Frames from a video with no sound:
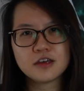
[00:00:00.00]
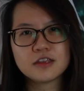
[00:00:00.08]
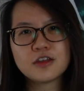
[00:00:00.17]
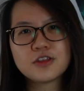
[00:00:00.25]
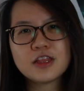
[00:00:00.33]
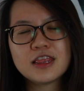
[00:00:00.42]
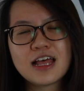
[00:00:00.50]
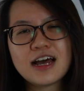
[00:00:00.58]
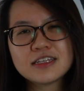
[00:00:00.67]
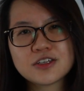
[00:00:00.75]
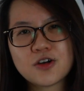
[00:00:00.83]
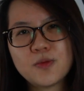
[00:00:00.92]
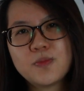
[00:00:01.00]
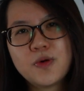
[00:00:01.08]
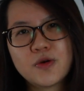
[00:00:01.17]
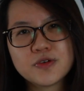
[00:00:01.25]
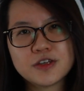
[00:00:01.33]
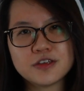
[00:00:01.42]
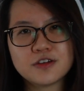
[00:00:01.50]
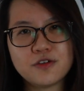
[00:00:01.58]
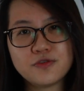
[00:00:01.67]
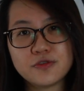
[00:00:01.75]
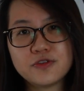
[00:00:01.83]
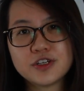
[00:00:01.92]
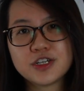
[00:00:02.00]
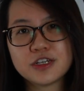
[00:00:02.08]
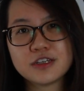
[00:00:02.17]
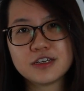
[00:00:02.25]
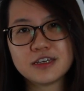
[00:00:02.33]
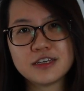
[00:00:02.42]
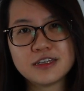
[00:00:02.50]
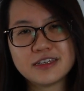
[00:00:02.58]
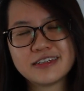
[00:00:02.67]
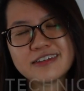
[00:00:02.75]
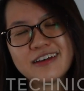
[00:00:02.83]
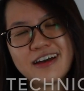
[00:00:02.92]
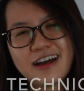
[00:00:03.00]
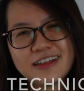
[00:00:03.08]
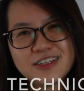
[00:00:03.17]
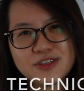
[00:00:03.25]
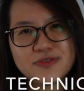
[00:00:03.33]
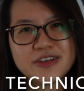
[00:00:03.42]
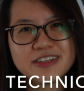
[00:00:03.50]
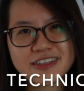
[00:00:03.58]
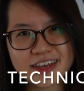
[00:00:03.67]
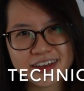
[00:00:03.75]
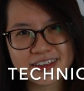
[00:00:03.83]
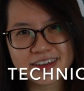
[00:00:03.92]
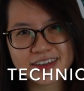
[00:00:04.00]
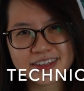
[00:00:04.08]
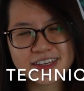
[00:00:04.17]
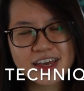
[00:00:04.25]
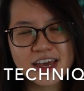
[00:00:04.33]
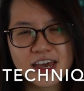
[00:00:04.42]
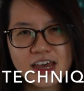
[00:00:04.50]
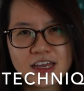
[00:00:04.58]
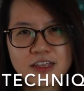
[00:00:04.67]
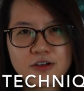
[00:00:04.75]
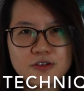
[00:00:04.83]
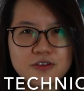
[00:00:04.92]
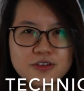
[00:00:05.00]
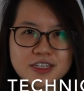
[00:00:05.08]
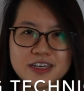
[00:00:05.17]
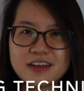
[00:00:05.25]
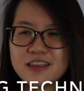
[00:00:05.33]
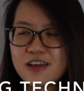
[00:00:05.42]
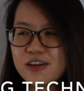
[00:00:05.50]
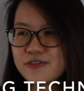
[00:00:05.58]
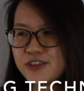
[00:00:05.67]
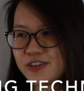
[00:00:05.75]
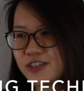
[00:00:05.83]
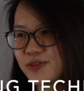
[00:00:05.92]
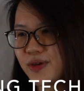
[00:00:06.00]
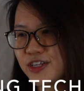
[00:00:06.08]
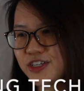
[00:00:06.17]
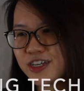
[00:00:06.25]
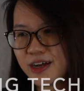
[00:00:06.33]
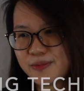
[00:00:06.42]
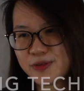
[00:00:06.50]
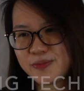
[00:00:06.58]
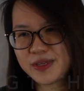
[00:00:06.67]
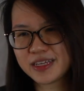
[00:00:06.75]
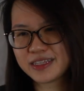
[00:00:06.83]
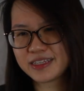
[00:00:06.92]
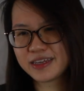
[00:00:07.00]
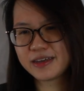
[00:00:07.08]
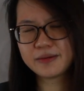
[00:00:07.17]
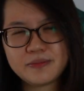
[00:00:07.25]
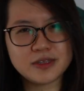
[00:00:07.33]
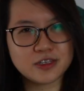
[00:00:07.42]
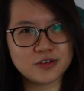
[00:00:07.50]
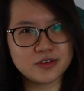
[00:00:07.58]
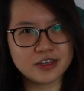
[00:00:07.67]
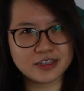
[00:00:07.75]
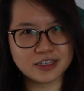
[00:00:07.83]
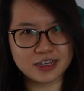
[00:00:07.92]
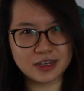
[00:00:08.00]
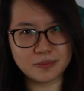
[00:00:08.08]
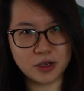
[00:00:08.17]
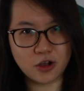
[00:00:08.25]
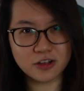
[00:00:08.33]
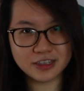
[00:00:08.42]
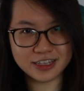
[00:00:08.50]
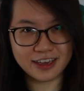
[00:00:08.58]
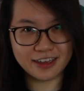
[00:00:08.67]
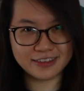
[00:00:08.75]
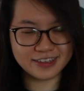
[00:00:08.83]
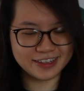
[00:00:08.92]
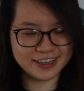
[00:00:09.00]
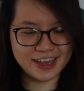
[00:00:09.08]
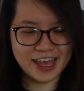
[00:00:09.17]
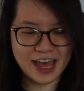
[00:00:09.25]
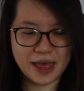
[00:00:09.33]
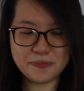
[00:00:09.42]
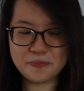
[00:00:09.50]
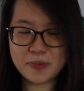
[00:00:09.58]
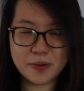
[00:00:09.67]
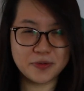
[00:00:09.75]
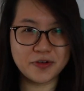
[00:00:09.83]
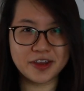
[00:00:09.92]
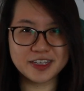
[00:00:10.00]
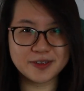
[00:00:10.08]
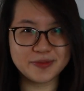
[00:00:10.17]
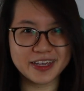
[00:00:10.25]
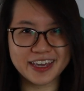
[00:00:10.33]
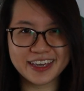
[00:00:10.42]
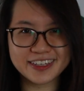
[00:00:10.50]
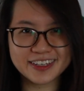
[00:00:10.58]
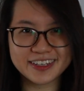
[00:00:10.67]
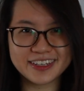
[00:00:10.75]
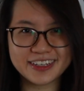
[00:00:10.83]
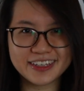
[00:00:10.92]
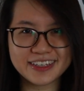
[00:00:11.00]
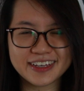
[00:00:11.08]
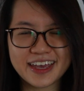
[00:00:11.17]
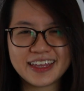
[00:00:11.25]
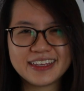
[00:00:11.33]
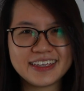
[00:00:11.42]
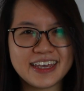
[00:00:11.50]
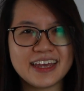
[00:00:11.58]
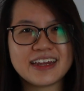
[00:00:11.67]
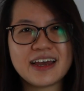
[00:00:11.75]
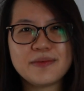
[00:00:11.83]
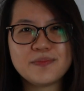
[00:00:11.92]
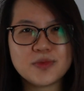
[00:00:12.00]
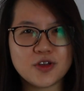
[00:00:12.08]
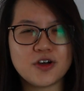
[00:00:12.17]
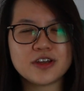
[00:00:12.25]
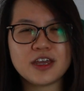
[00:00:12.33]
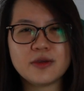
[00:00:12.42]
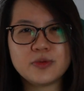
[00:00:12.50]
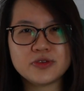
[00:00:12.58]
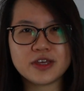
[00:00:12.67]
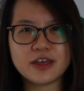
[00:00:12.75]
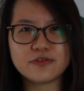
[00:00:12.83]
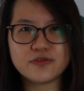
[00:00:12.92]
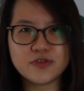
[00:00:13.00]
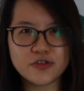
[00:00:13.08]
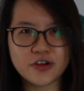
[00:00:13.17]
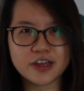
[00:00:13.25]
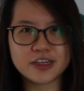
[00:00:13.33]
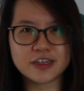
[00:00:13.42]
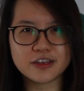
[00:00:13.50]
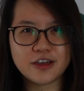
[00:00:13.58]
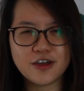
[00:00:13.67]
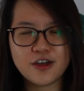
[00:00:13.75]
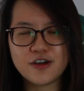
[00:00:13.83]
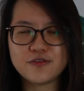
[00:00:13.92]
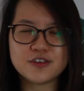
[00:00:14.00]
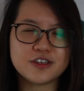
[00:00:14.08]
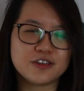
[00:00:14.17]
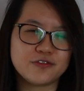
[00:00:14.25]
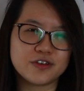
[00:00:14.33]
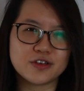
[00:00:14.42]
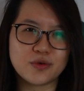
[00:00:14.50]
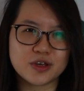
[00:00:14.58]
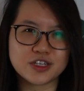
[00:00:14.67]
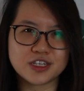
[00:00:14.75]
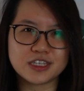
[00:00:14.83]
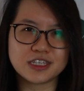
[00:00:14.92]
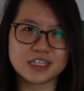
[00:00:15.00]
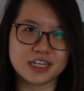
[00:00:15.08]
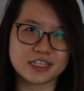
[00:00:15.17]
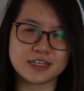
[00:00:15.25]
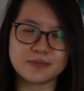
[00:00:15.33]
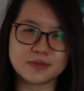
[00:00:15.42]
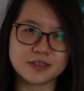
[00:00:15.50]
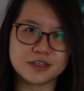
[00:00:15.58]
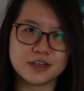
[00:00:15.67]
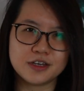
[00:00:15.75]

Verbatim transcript: Now the last component of revision is answering techniques. Now you see, a lot of students will actually come to me and say, Ms. Loon, I studied my content, I memorized my case studies, and yet I'm not able to get full credit for the different questions in exams.